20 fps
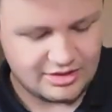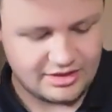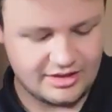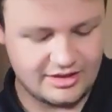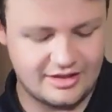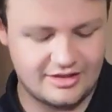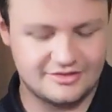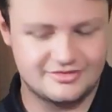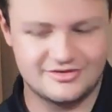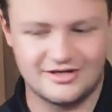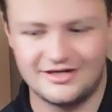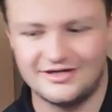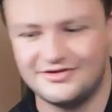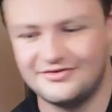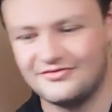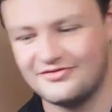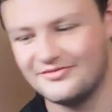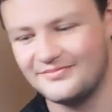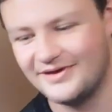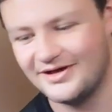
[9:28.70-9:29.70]
You know, try to
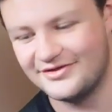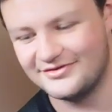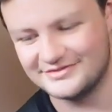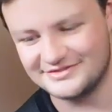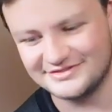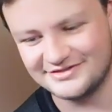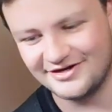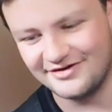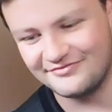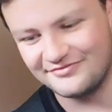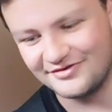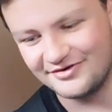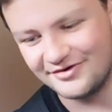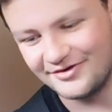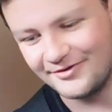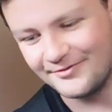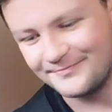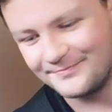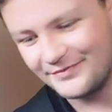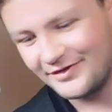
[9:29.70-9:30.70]
do some other stuff, you
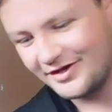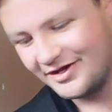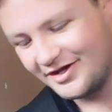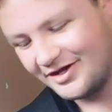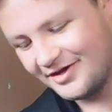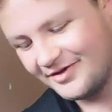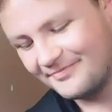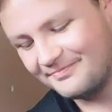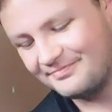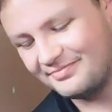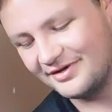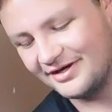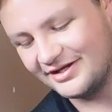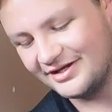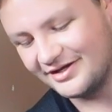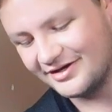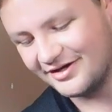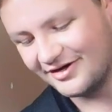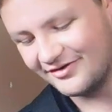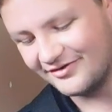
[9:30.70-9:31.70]
know. But,
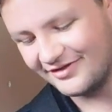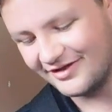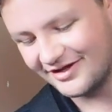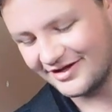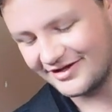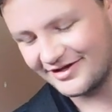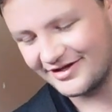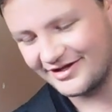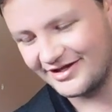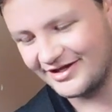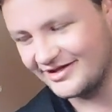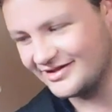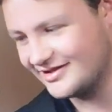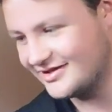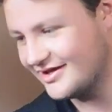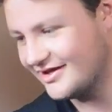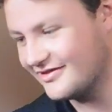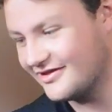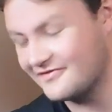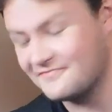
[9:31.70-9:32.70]
you know, like...
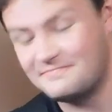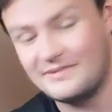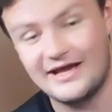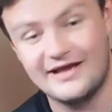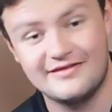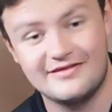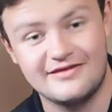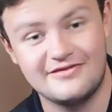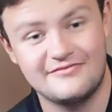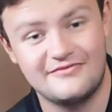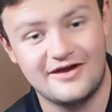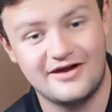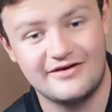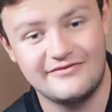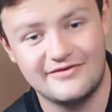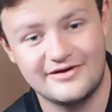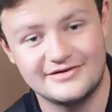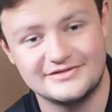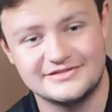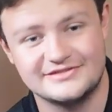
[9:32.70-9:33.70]
Because this bass is very
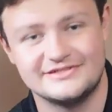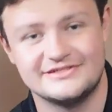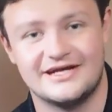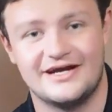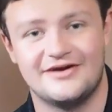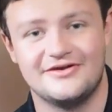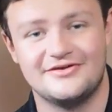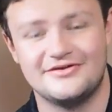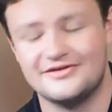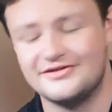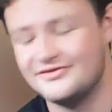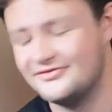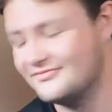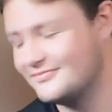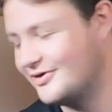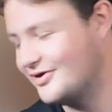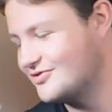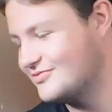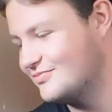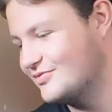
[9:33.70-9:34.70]
versatile. You can do
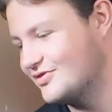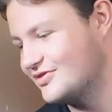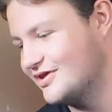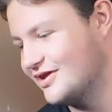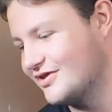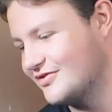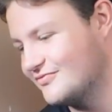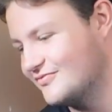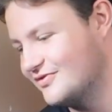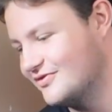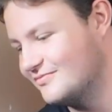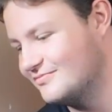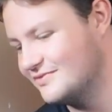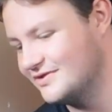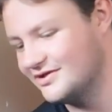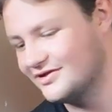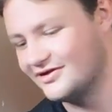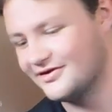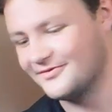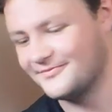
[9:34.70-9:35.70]
multiple things with it, but,
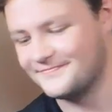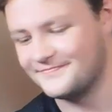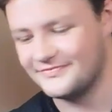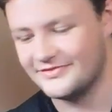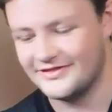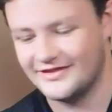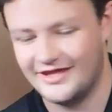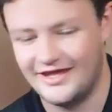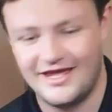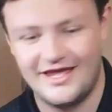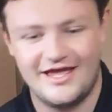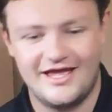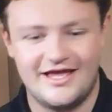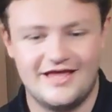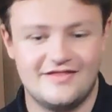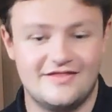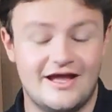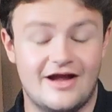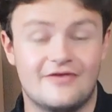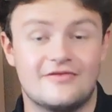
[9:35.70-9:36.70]
you know...
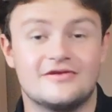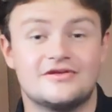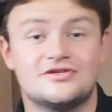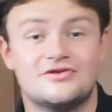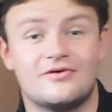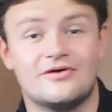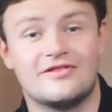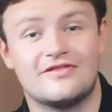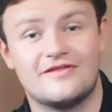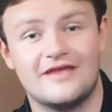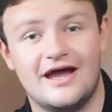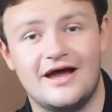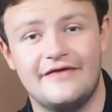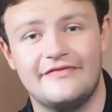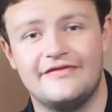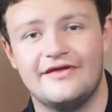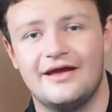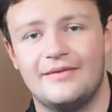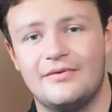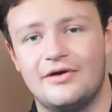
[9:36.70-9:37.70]
There's a short
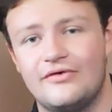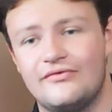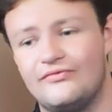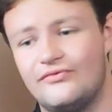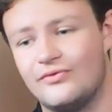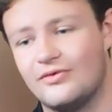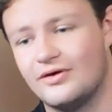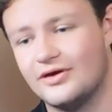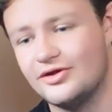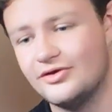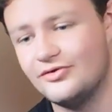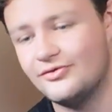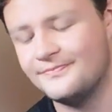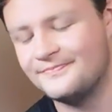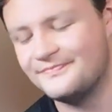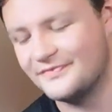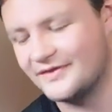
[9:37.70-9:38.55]
sound demo for you.